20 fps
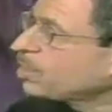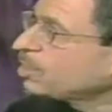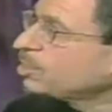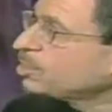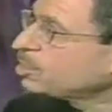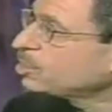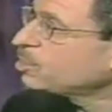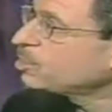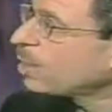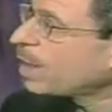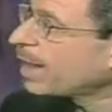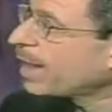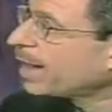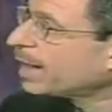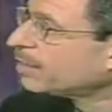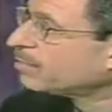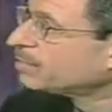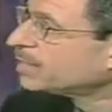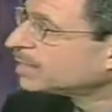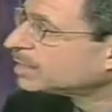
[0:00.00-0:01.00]
you
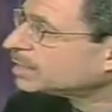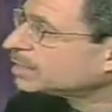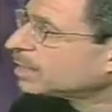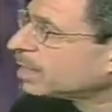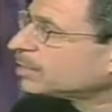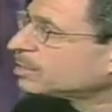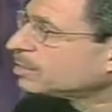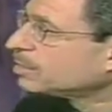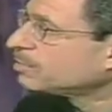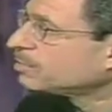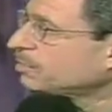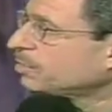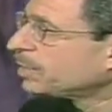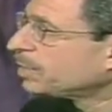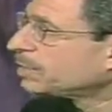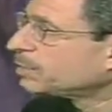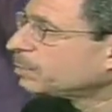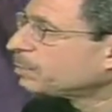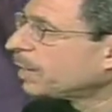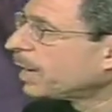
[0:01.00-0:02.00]
have that doesn't
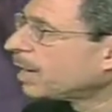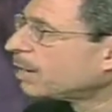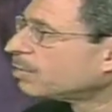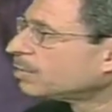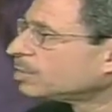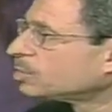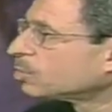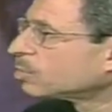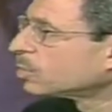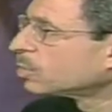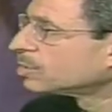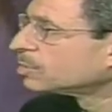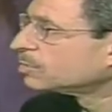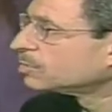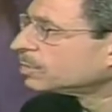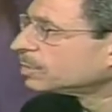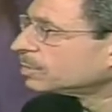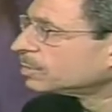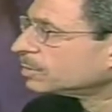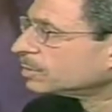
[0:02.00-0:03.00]
fit Barry's
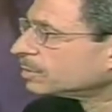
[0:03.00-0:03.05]
worldview?